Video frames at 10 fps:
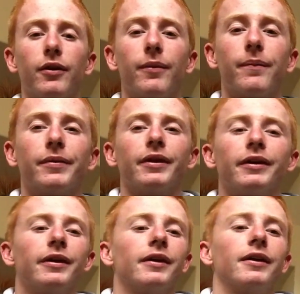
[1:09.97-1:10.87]
Um,
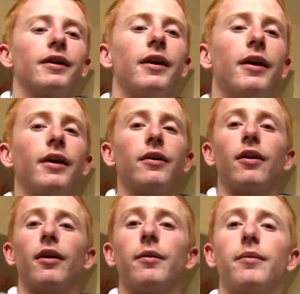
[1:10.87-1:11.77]
and
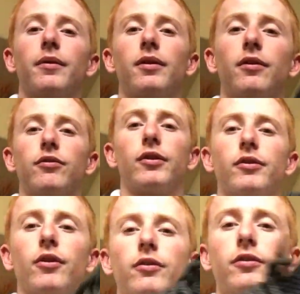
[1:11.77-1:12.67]
I'm a heel
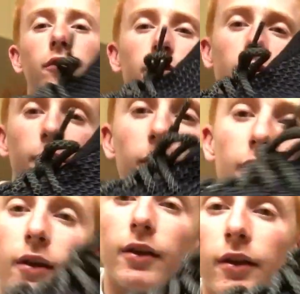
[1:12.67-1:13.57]
striker also. So
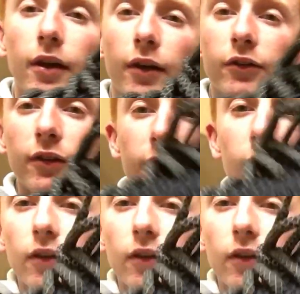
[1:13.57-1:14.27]
as you can see